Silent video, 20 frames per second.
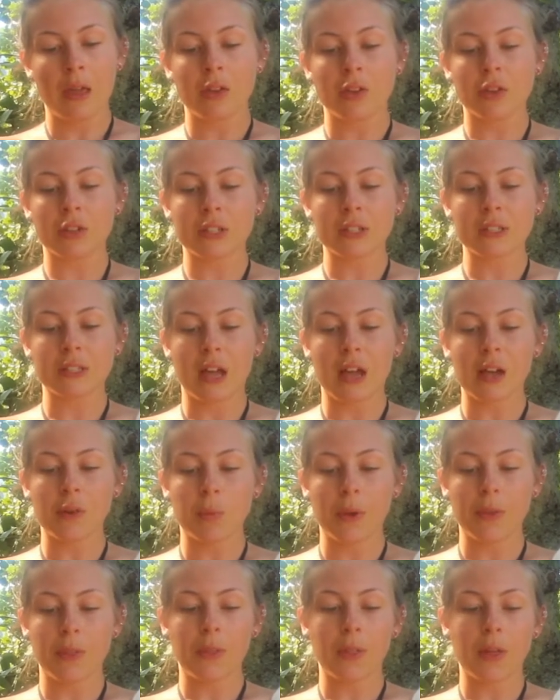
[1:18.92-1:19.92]
You
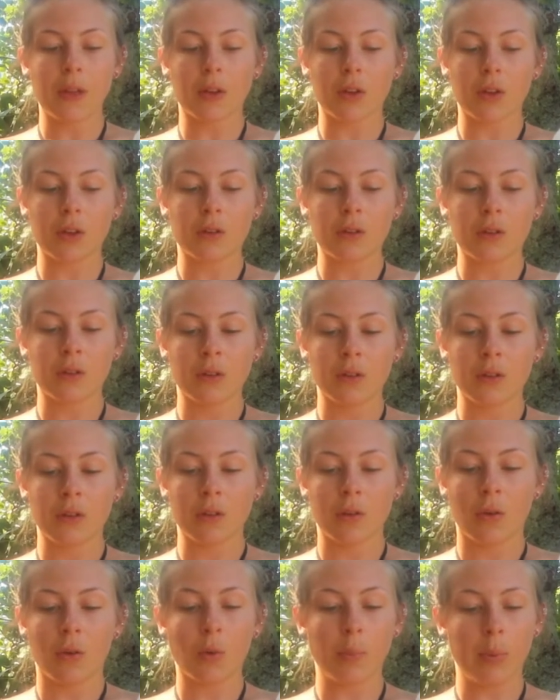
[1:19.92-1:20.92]
decide whether they're good
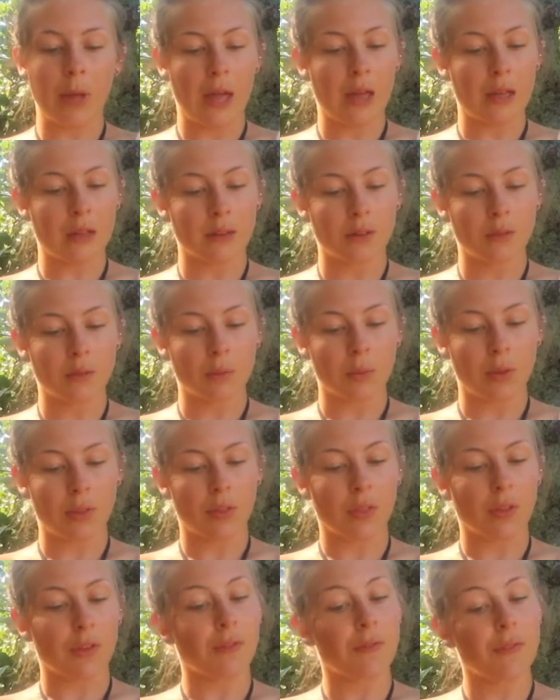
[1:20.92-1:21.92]
or bad,
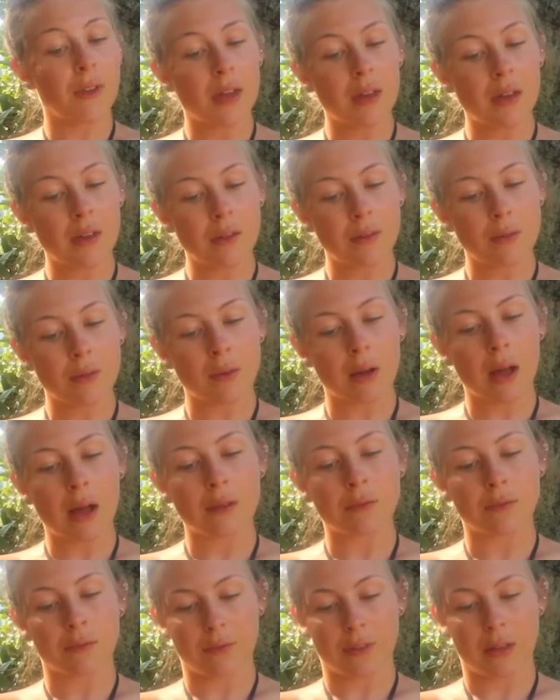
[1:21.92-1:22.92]
whether they're fair or
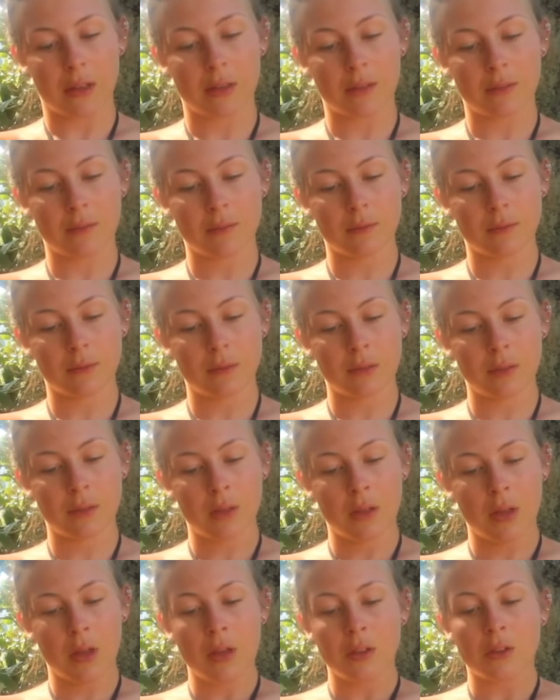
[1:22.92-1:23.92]
unfair.
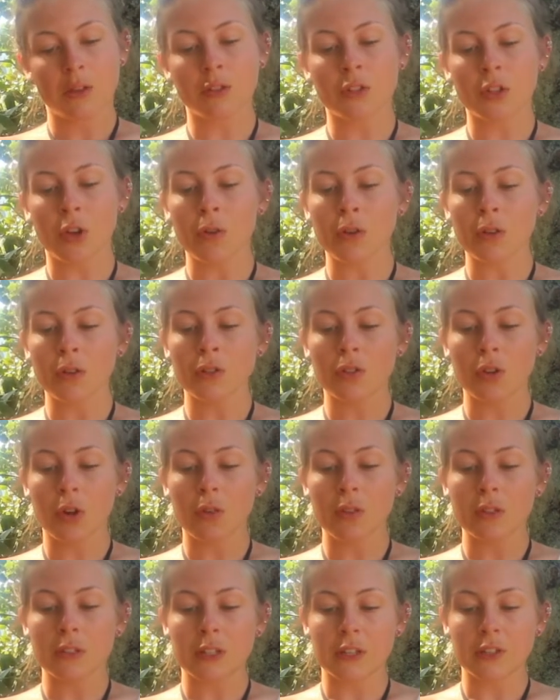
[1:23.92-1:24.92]
You don't
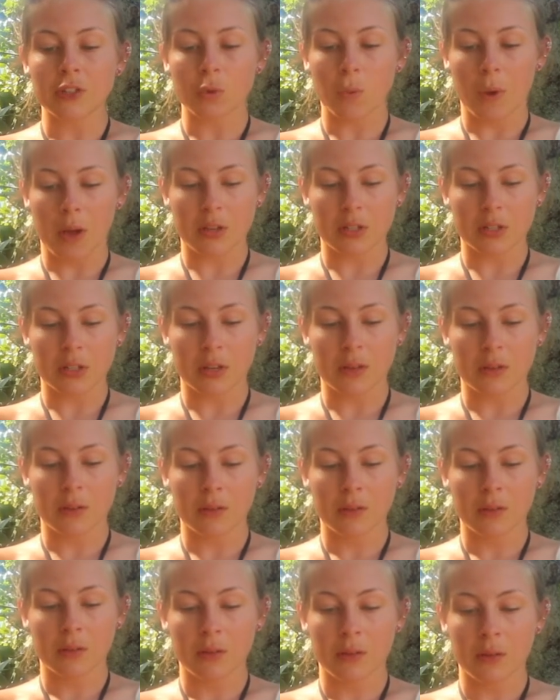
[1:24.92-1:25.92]
control the situation,
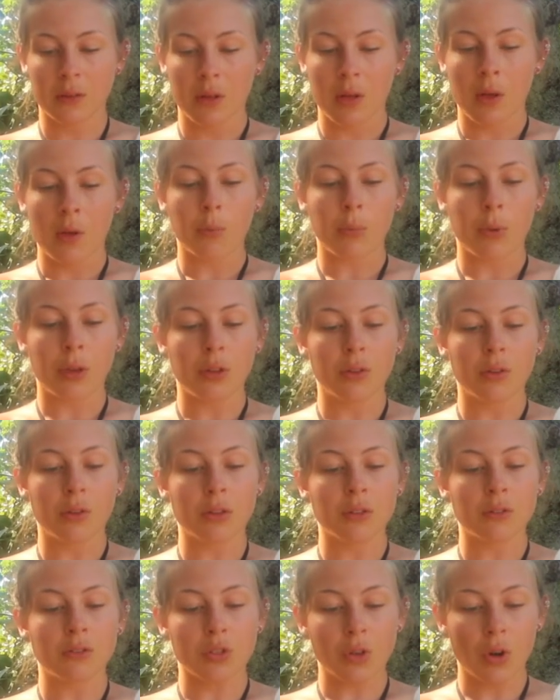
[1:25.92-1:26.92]
but you
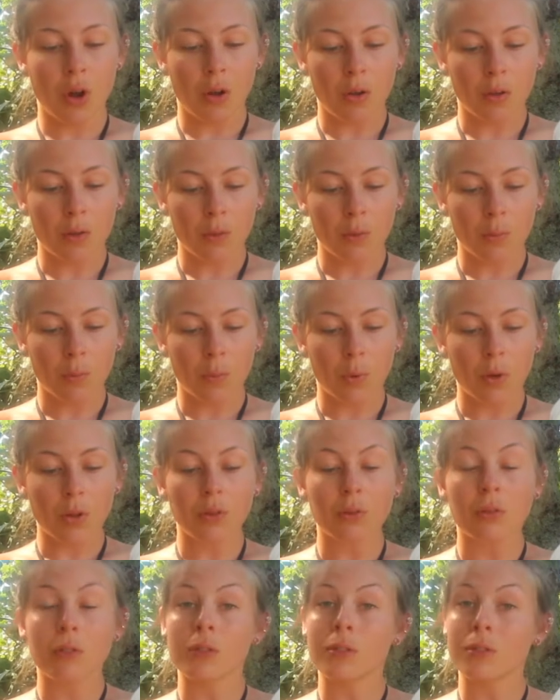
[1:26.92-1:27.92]
control what
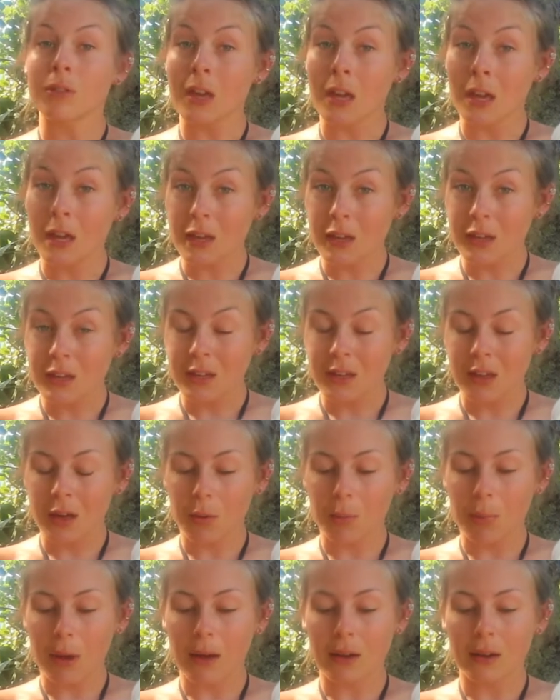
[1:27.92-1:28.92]
you think
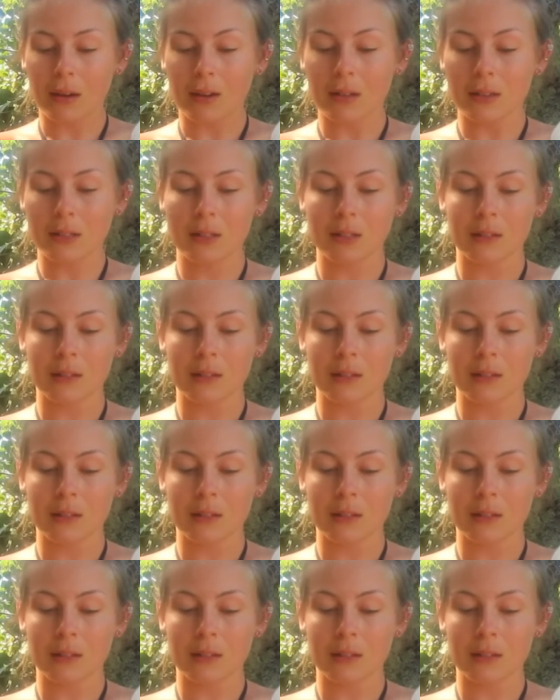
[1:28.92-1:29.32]
about it.